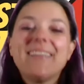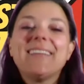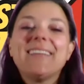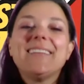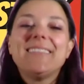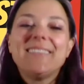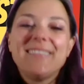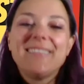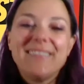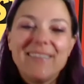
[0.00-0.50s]

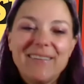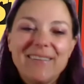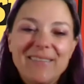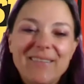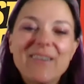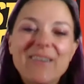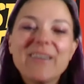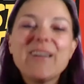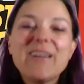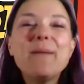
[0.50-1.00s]
So
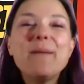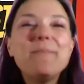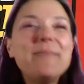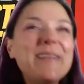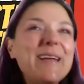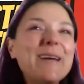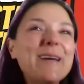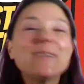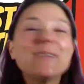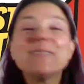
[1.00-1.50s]
on
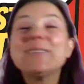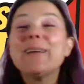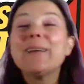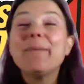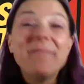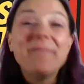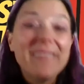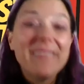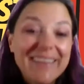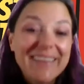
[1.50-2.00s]
company or
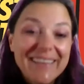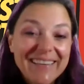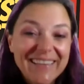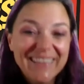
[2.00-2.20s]
something.